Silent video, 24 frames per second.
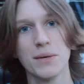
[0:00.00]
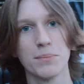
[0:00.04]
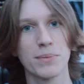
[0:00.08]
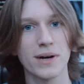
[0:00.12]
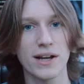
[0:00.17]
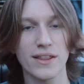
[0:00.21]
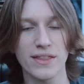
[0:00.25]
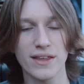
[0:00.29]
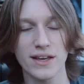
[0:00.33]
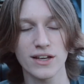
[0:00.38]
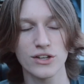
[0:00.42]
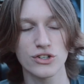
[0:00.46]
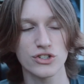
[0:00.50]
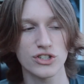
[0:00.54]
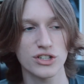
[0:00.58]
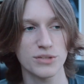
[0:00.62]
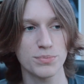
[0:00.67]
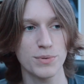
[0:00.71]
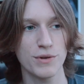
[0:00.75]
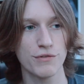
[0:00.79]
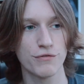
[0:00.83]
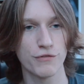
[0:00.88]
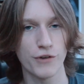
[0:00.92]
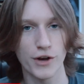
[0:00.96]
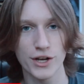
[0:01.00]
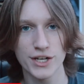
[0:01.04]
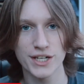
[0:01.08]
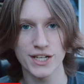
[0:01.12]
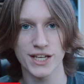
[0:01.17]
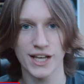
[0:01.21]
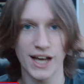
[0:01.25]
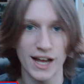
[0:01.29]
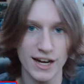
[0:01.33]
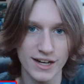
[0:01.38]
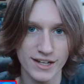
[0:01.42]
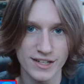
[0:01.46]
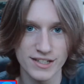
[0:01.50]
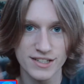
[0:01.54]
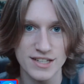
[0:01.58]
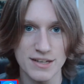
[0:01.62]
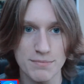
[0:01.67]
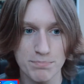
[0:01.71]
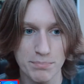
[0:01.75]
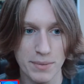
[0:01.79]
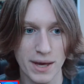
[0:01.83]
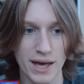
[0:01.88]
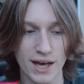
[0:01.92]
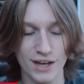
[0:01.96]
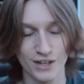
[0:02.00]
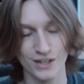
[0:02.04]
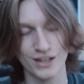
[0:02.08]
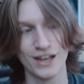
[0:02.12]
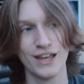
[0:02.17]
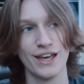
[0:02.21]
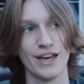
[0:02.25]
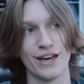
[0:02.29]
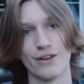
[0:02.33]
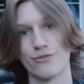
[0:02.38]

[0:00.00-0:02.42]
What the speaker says: but I think it'd just be fun to kind of sit back